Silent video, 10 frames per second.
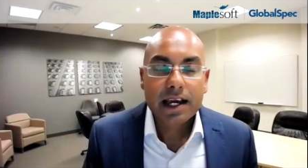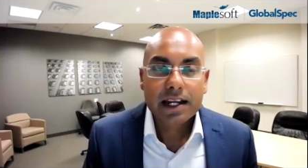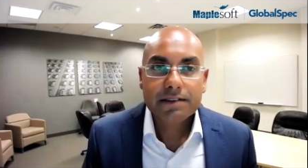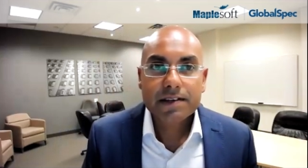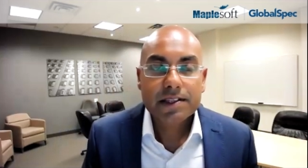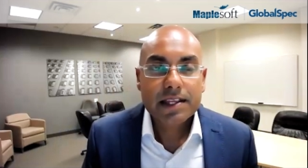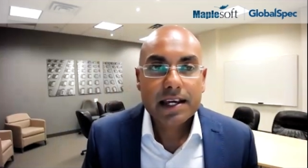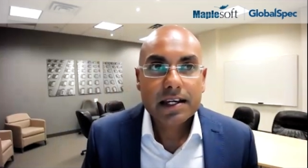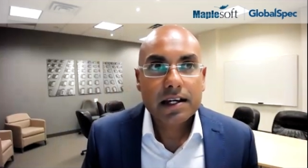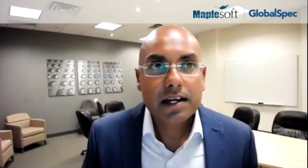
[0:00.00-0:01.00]
And if you
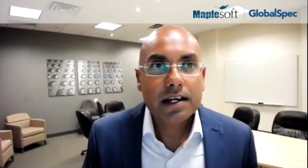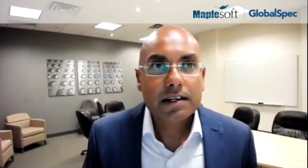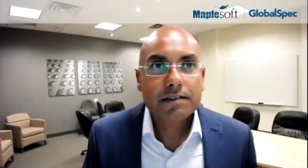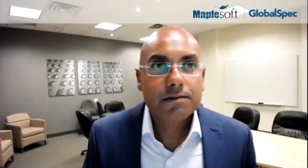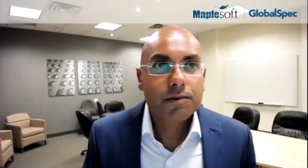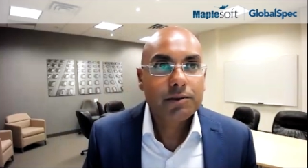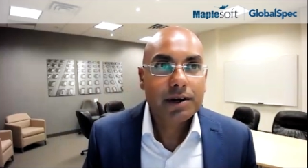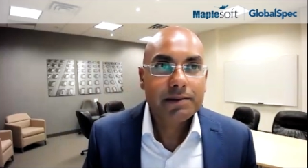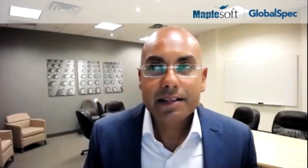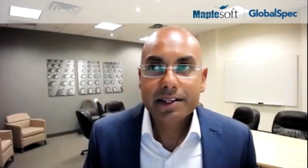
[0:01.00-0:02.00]
think of what
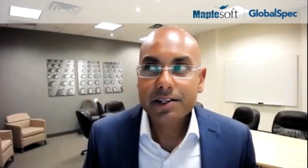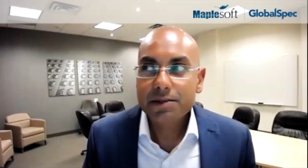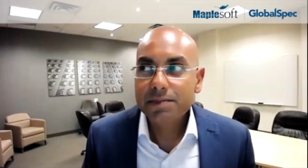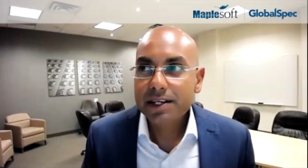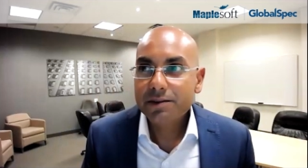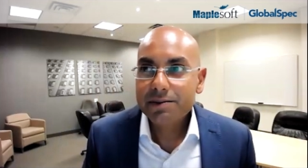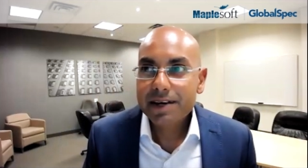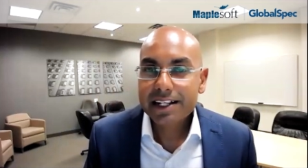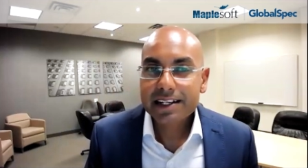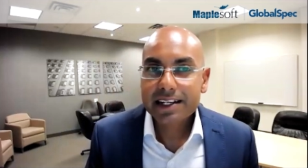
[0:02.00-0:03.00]
web handling could be, web
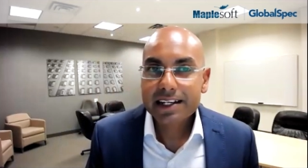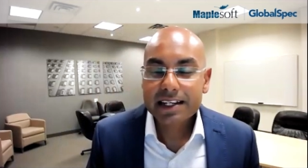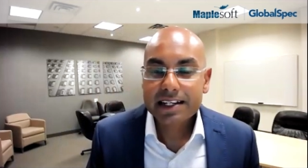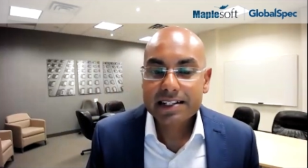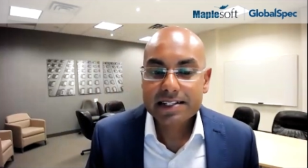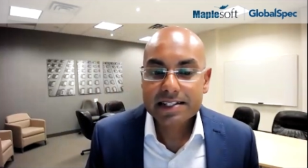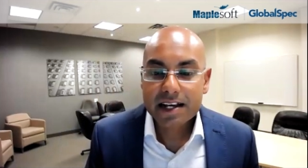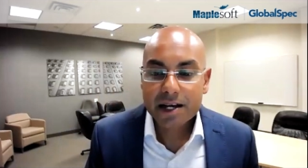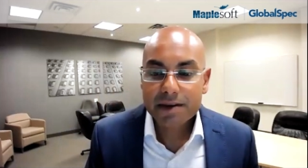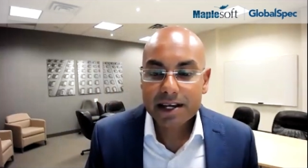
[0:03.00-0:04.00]
handling is
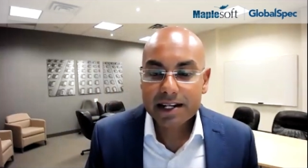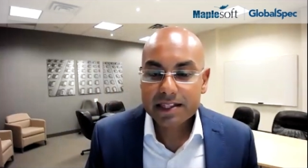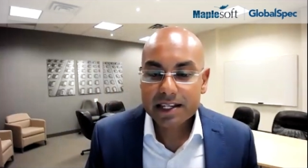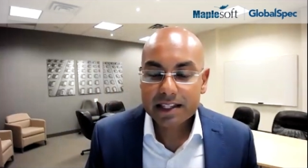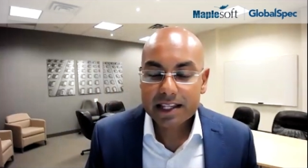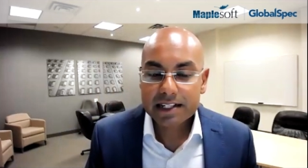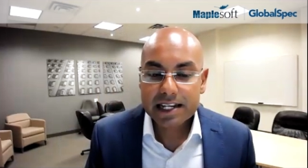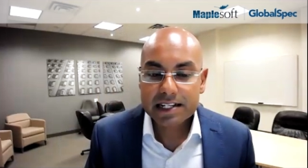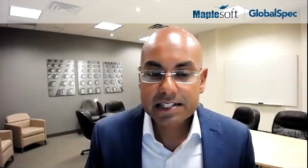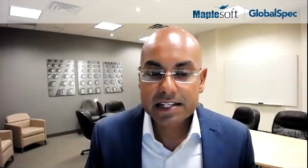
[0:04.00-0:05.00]
um, anything that
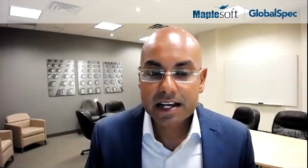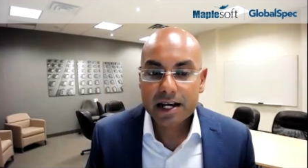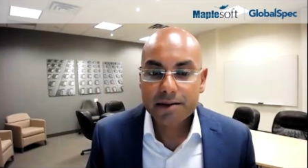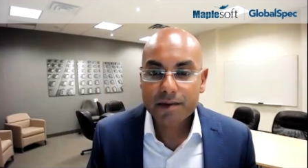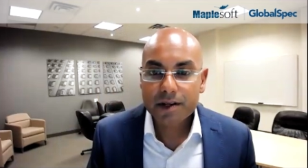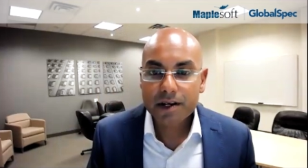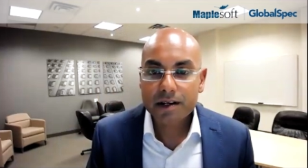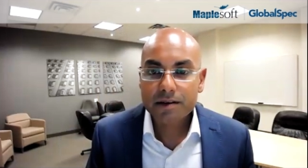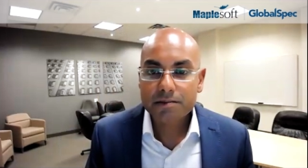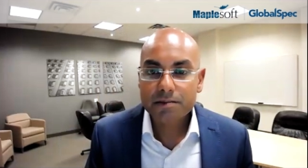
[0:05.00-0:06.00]
takes um,
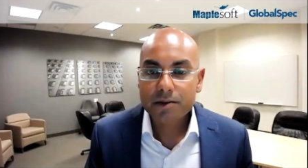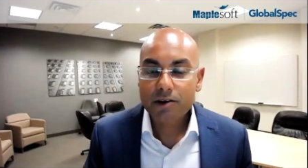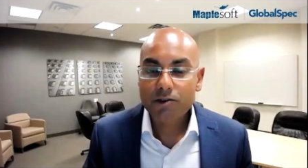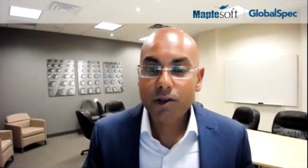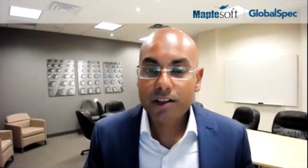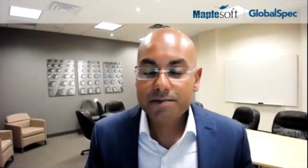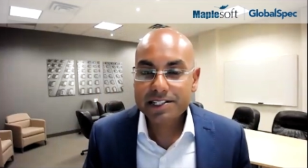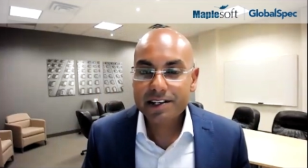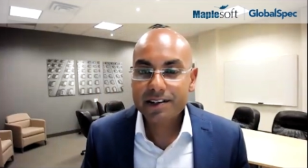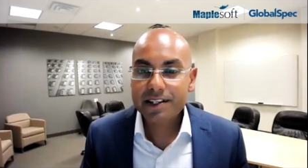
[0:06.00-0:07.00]
a, a roll of
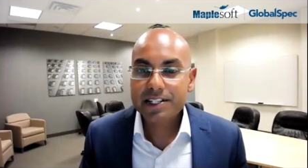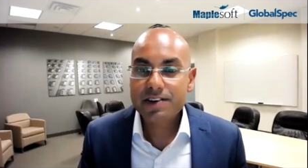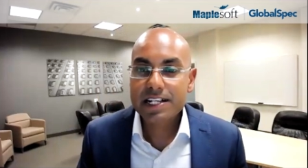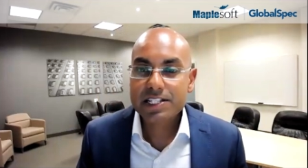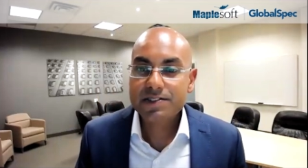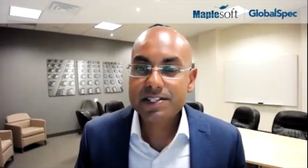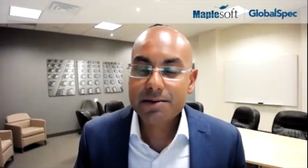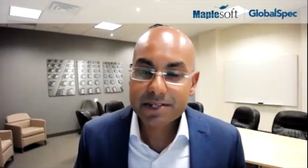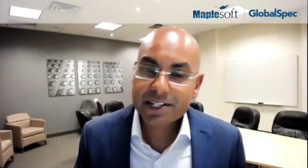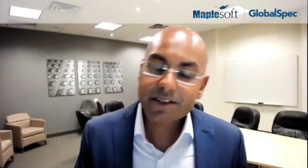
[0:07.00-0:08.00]
material and transfers that
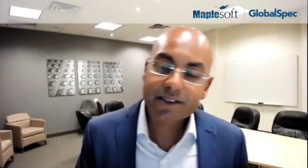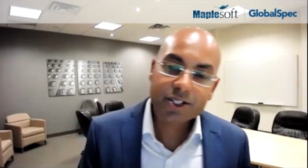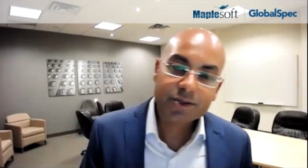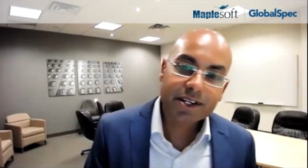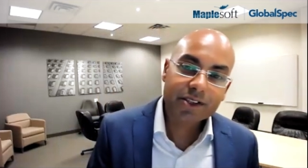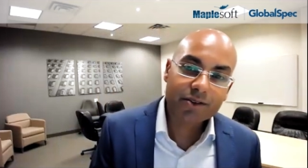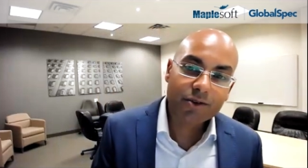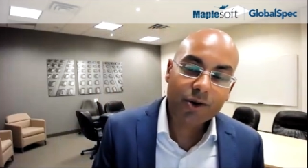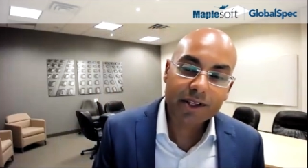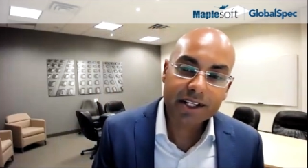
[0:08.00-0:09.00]
material to another
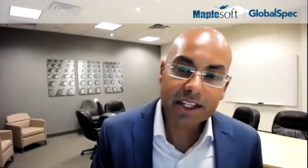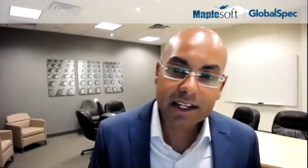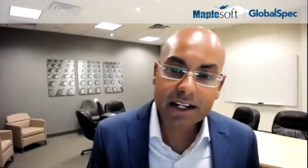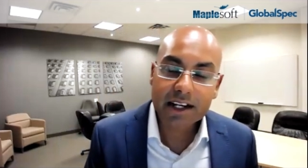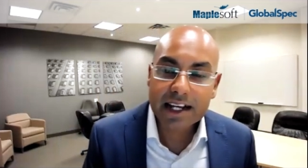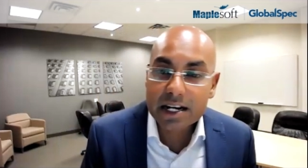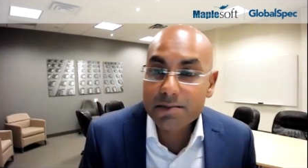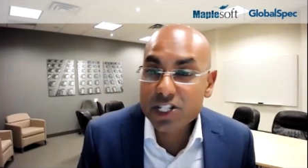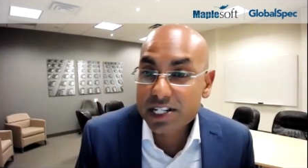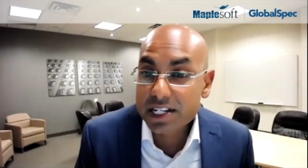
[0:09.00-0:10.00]
roll in, in, a, in a
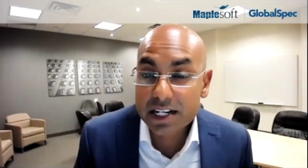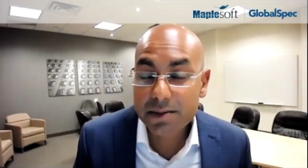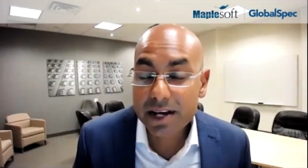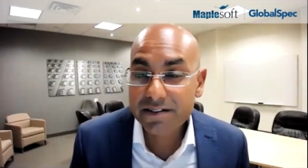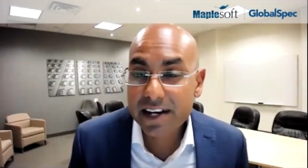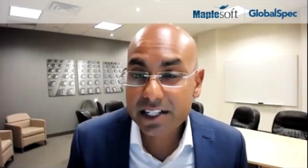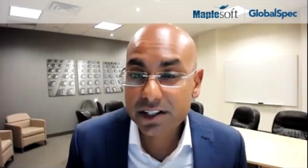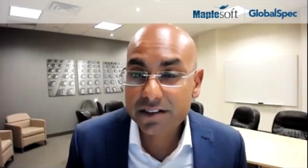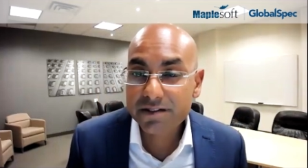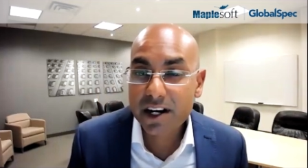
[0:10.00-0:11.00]
machine in a
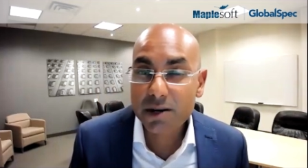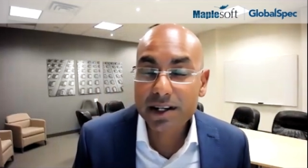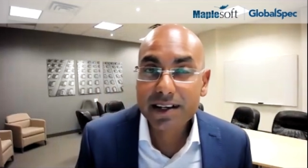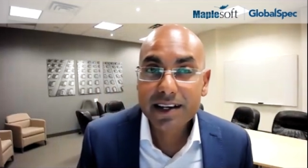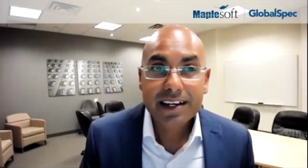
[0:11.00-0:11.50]
manufacturing environment.